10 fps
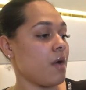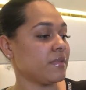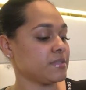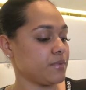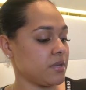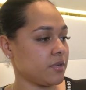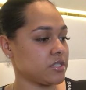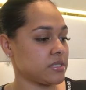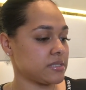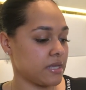It's pretty
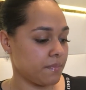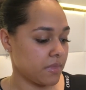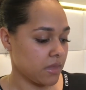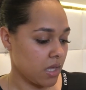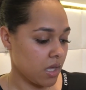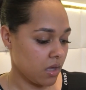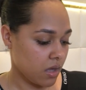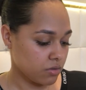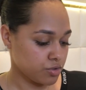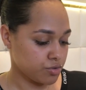much the same thing.
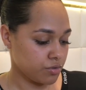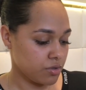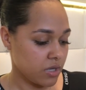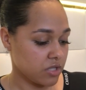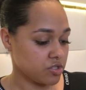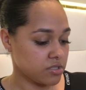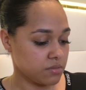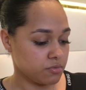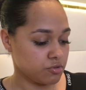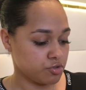I'll show you.
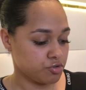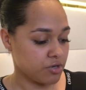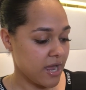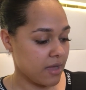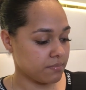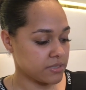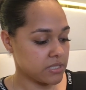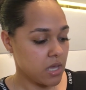Adjustable straps.